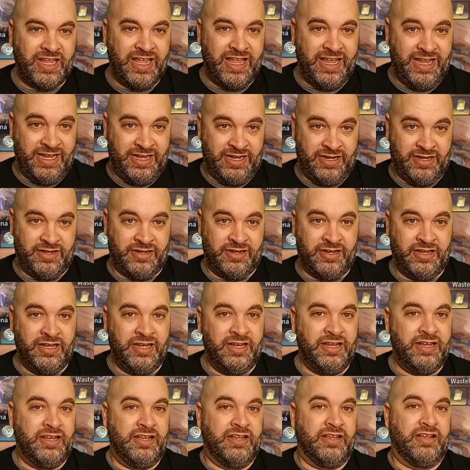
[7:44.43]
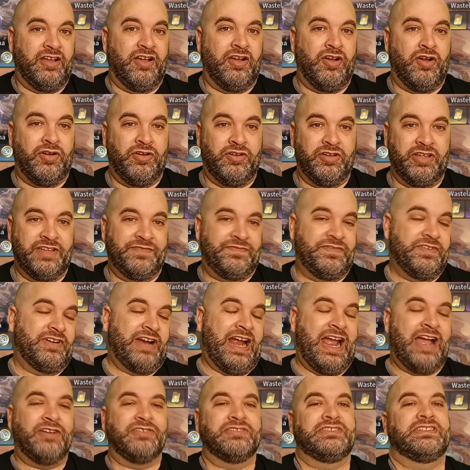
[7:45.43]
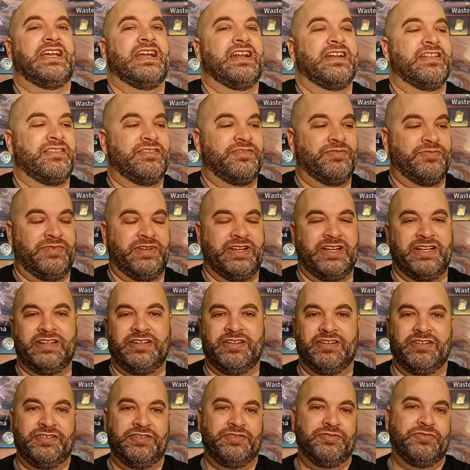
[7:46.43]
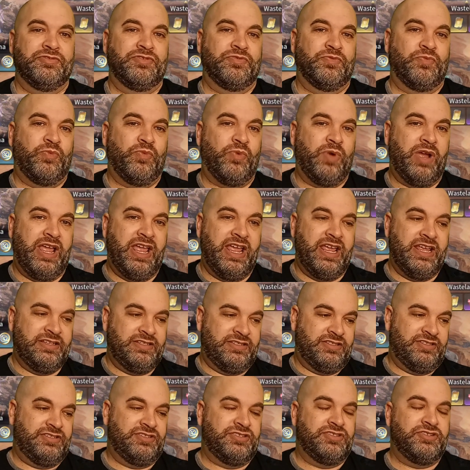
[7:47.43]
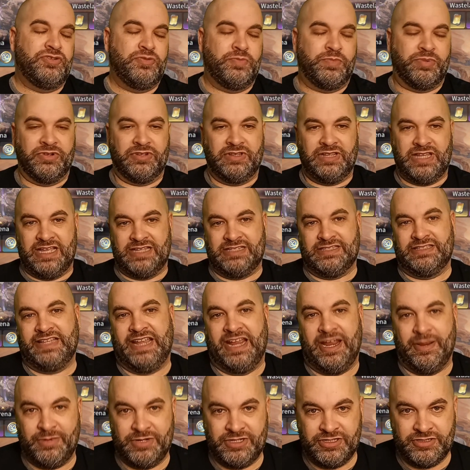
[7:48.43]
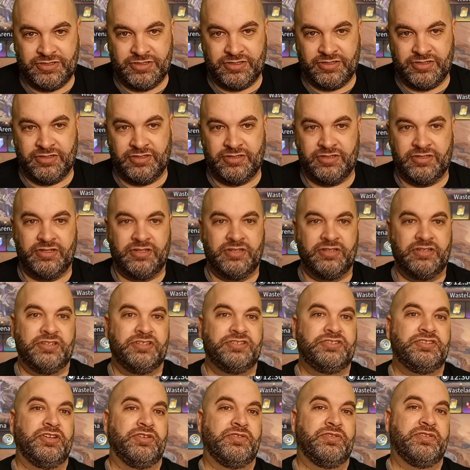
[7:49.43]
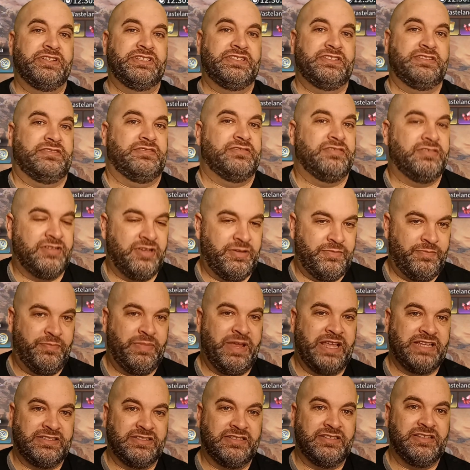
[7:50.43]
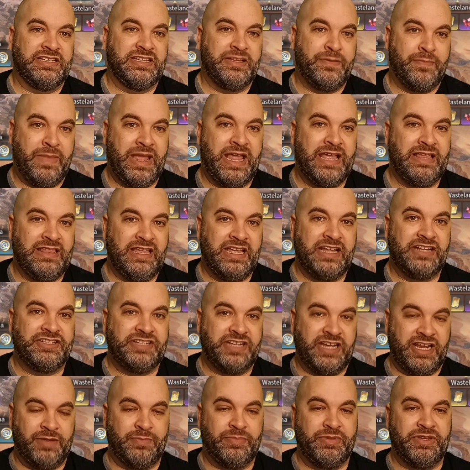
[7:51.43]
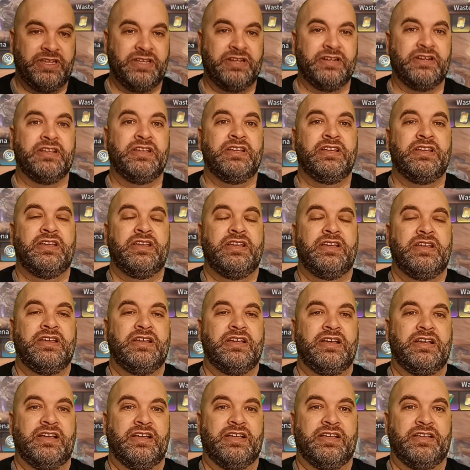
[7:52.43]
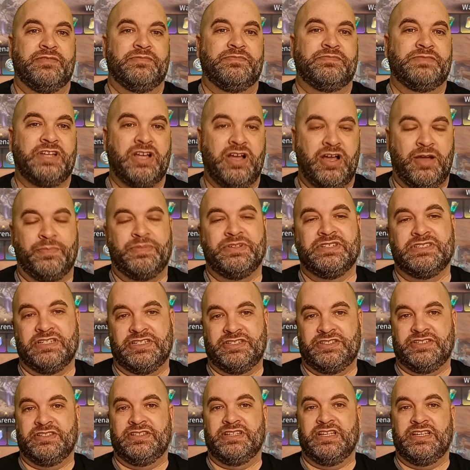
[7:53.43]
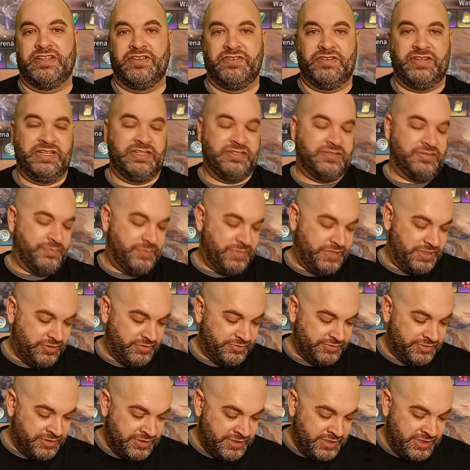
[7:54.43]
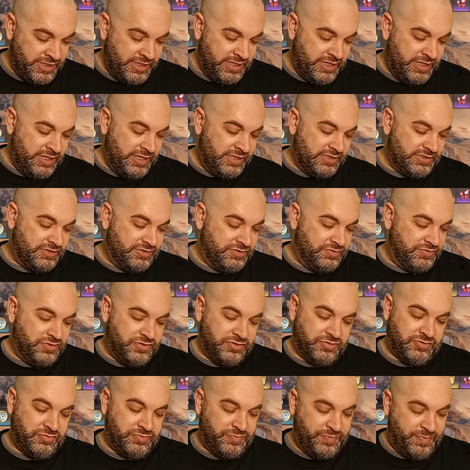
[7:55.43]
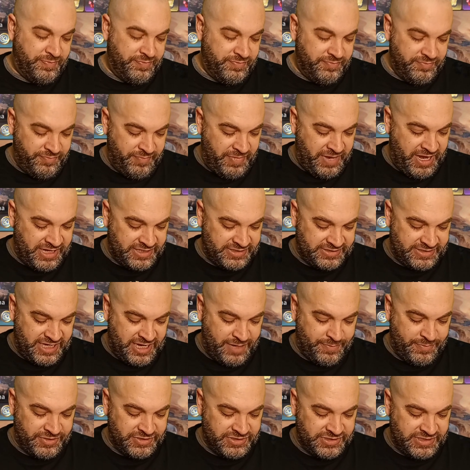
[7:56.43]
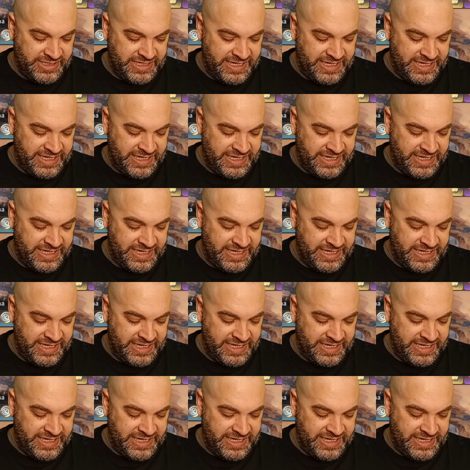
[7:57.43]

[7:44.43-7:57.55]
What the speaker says: And if you're outside of the ring, you're doing way super less damage. So it's basically a melee champion composition that you need to build to do max damage